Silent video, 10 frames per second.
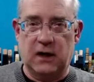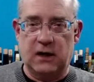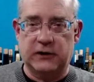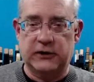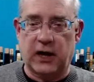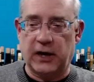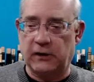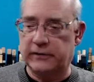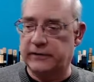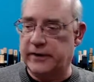
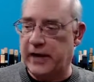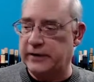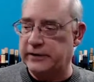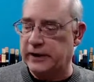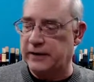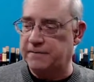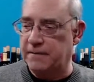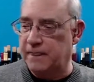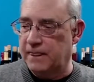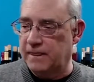child that
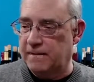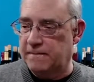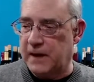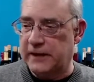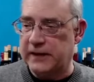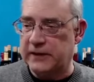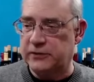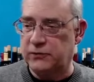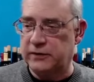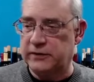I guess
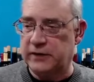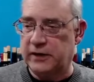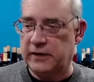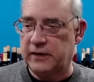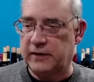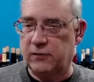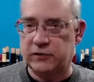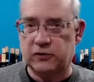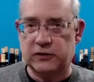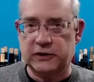was they were
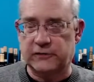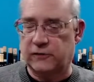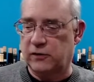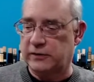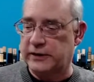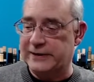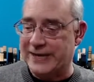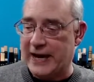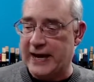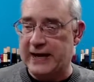searching for
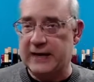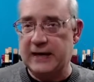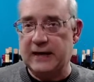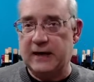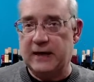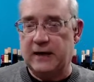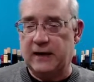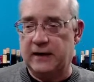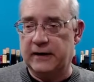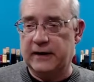today
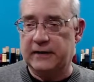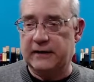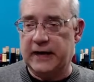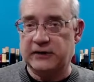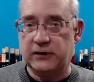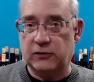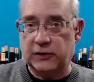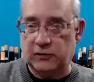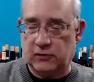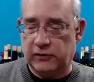in Gastonia,
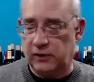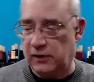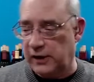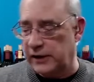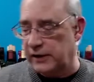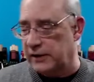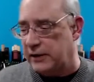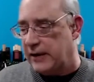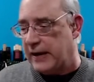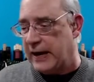North Carolina,
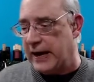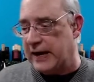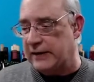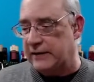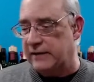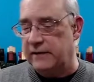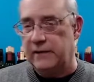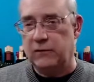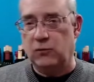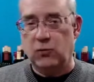and
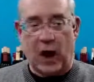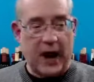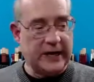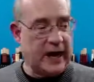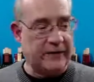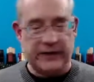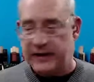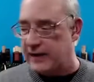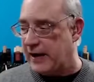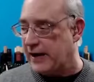I got the
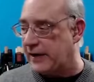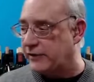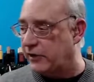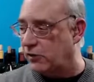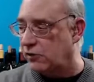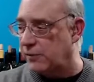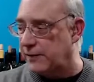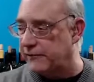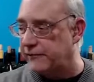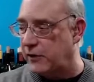alert on my
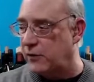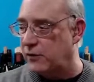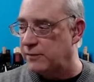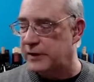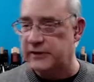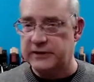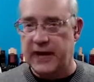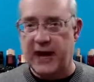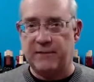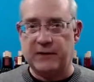phone because I
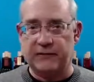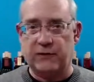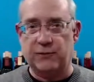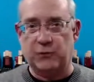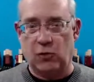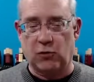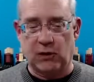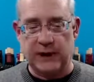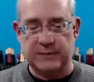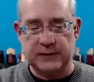have my phone
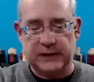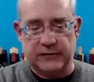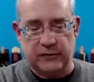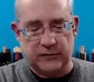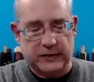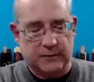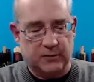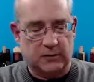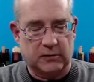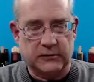programmed to get those amber
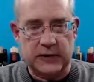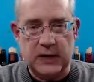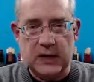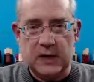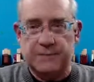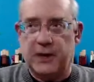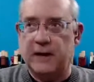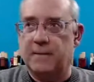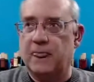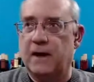alerts. But